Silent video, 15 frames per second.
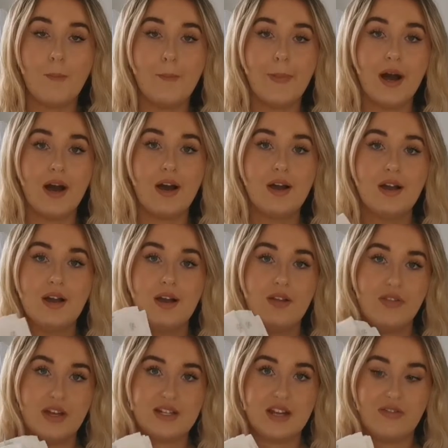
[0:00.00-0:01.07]
But
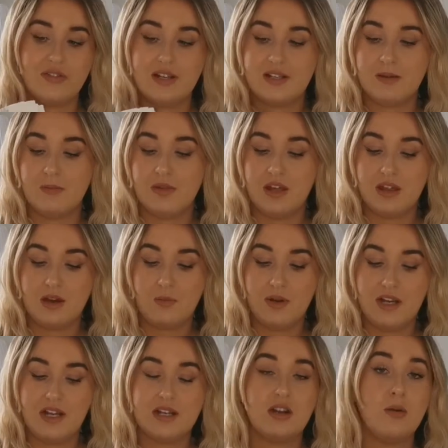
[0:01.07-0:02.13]
they're definitely something that
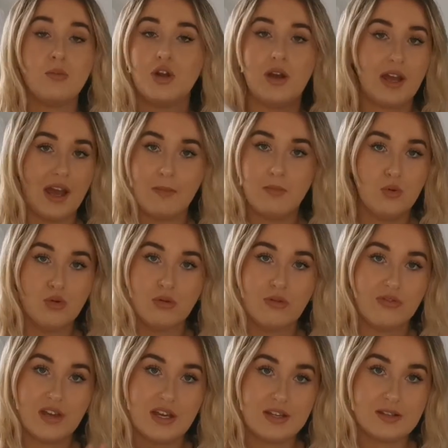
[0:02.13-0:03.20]
we need, and I'm going to get more
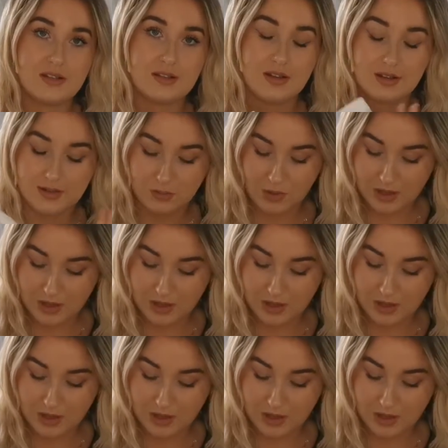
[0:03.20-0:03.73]
of these as